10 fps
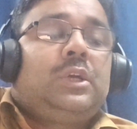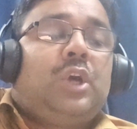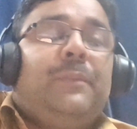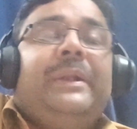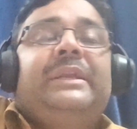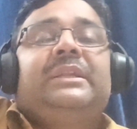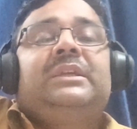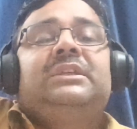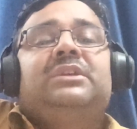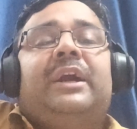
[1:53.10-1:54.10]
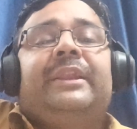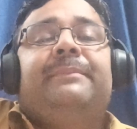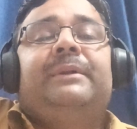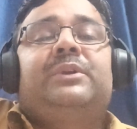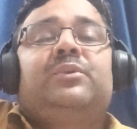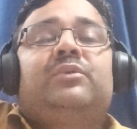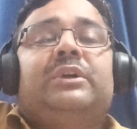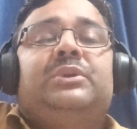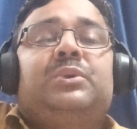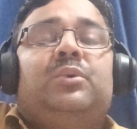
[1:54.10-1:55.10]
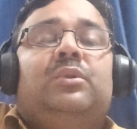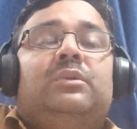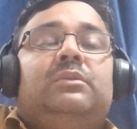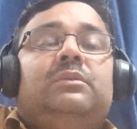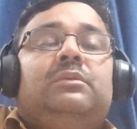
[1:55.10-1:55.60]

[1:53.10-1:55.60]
government is unable to control,